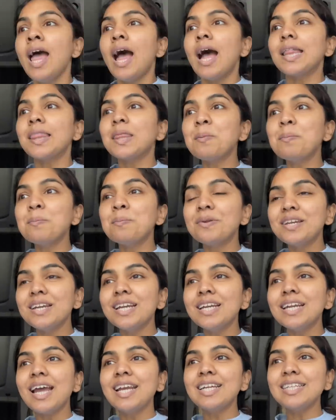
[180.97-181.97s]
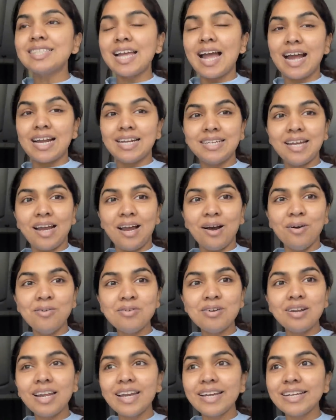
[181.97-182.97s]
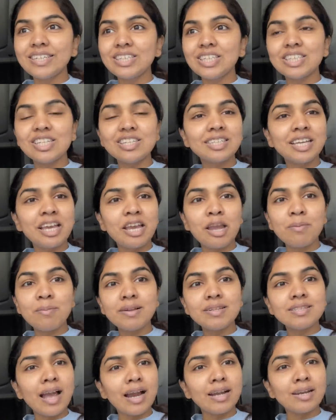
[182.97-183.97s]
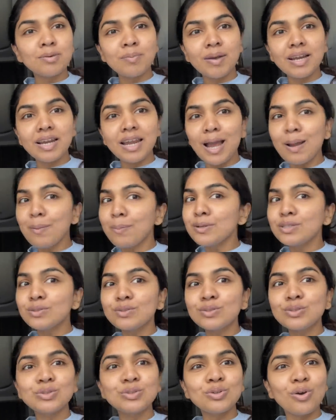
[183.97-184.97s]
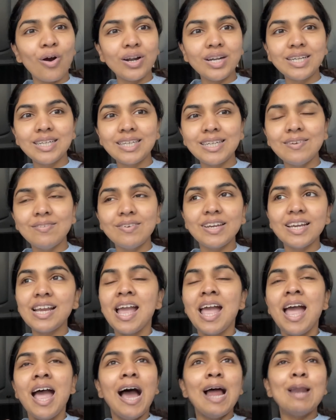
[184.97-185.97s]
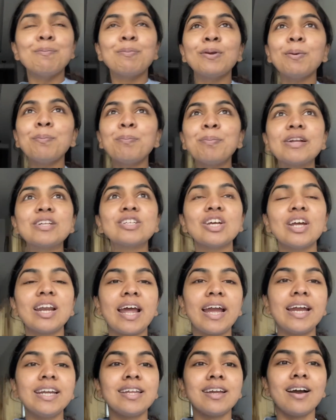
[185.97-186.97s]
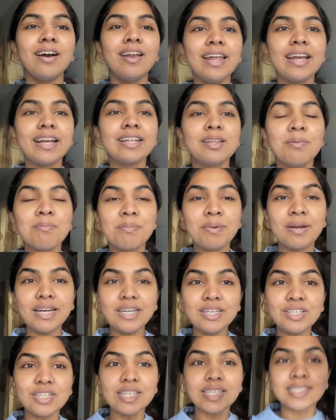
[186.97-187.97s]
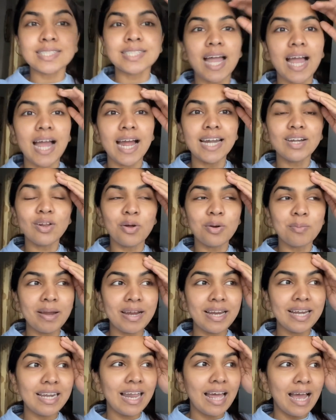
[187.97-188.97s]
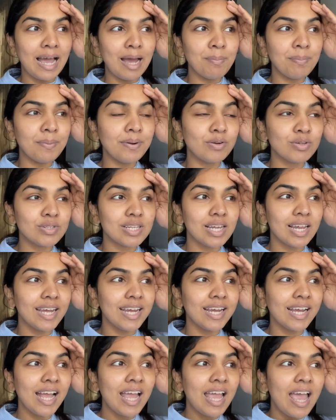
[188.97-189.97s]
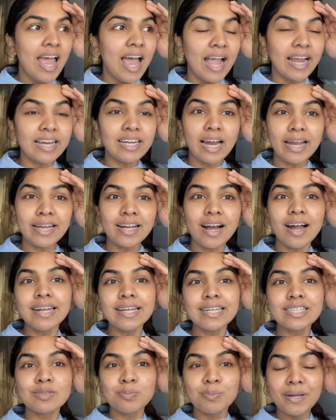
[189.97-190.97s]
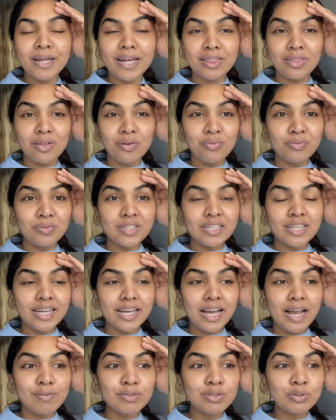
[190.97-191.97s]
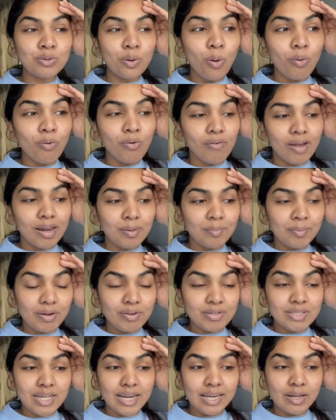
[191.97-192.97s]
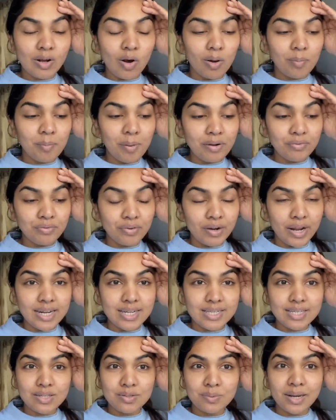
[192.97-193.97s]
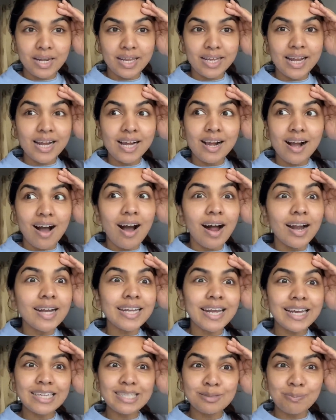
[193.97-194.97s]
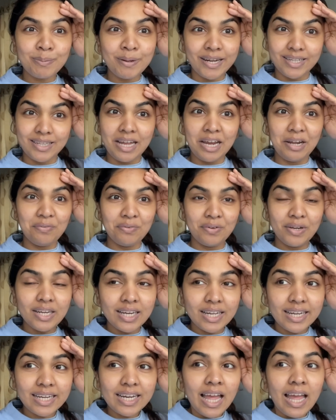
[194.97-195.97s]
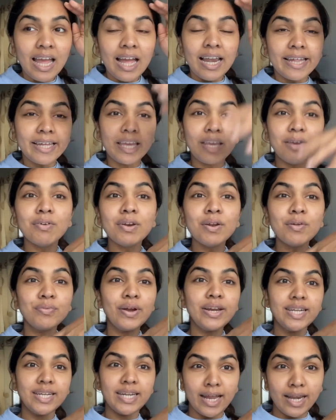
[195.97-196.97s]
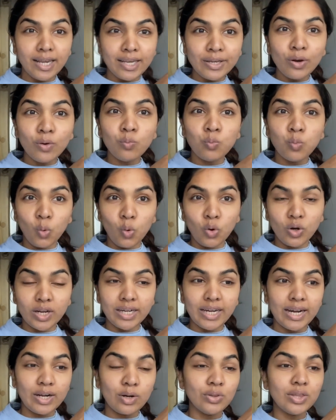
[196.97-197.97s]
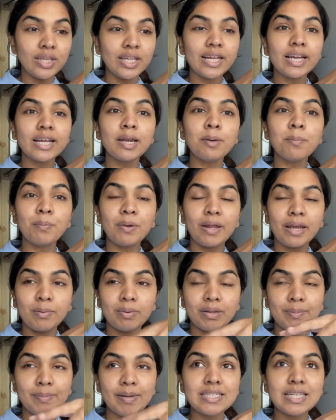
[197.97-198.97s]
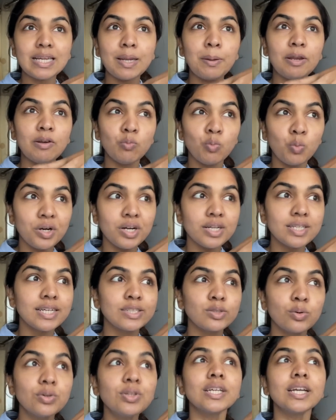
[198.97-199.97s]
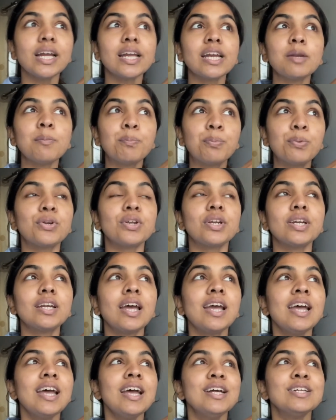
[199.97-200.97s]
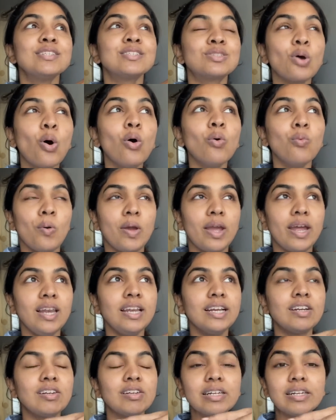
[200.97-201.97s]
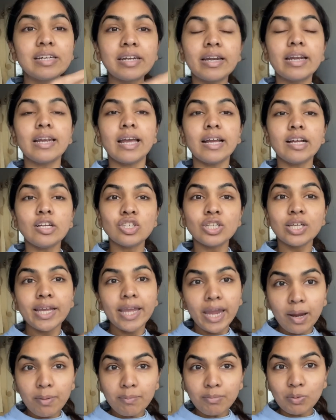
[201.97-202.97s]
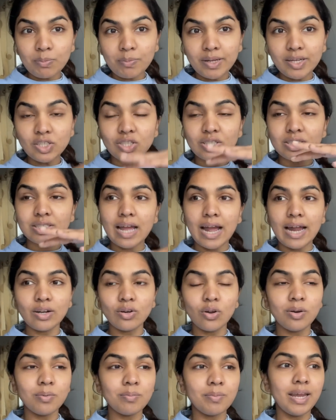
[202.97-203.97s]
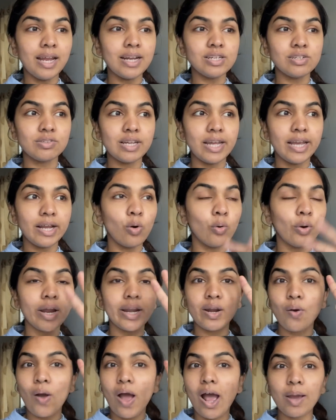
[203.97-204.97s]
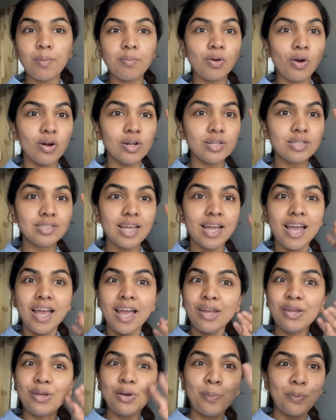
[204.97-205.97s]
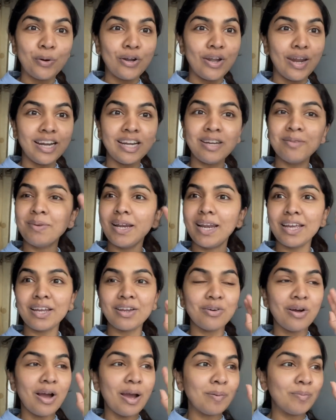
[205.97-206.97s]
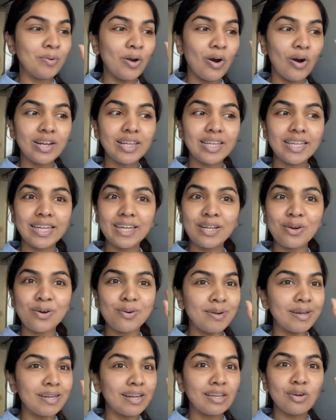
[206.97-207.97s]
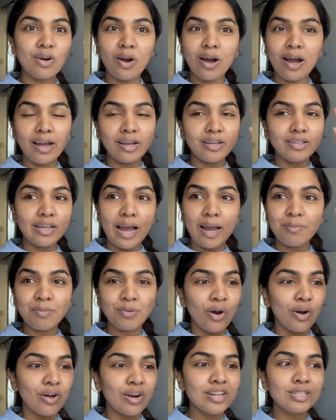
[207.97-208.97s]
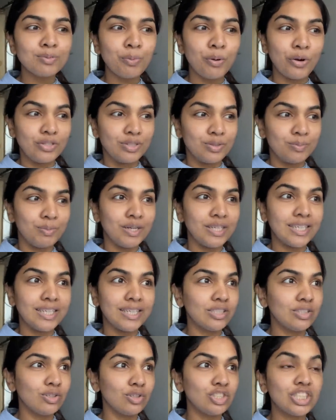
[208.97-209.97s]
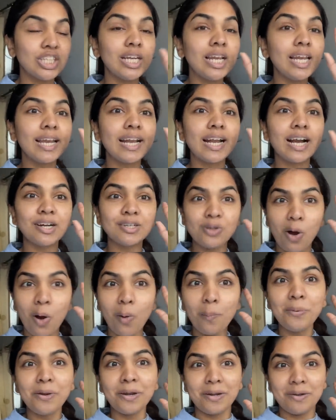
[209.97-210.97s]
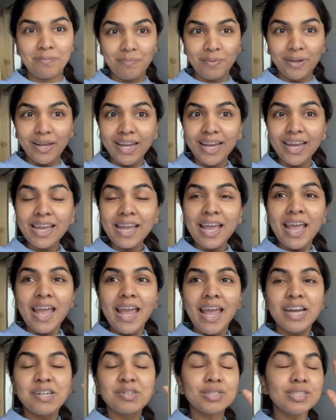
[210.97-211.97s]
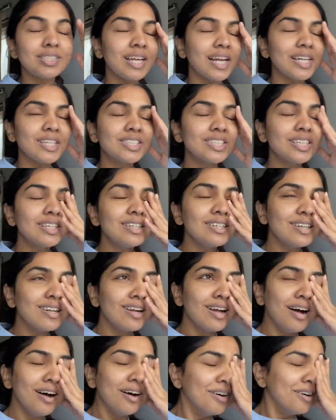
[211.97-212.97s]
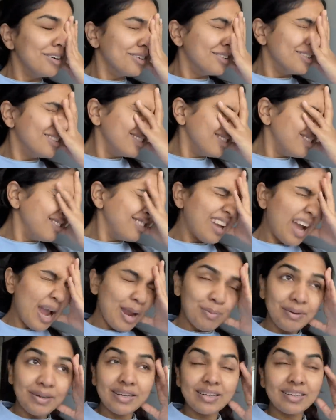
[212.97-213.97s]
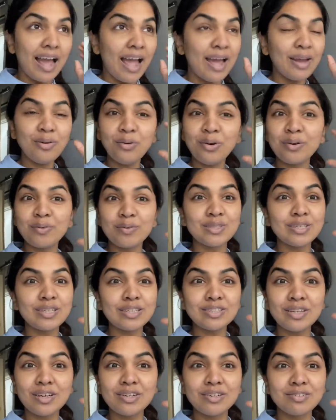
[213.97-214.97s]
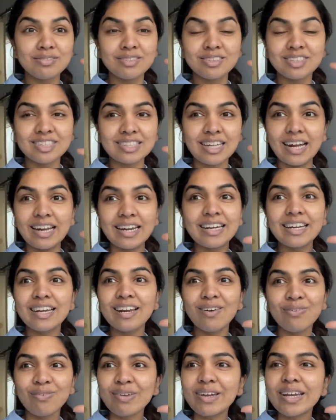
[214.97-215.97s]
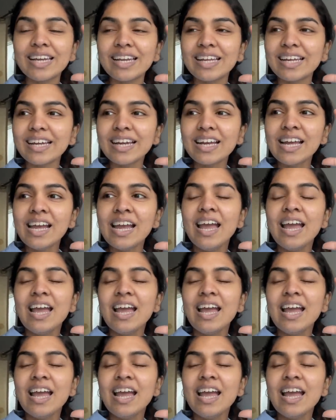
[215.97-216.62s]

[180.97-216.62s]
And the minute I sat down, like, she just came and sat in my lap and she was not leaving. I'll put a picture right here. Like, the minute she sat on my lap, it was like I can't explain the feeling. I was so overwhelming. I was telling all my friends as well, like, I can't explain that feeling. Like, even if I tell you vocally, I don't think I can, like, but basically in words, I don't think I can put it so well. It's literally like she came to me, she sat on me, and she's like, okay, now I'm yours, you protect me, like, you know, I'm your thing, you're my, I'm your responsibility. So she, like, adopted me. It was such a I mean, I don't know, it was such a surreal feeling.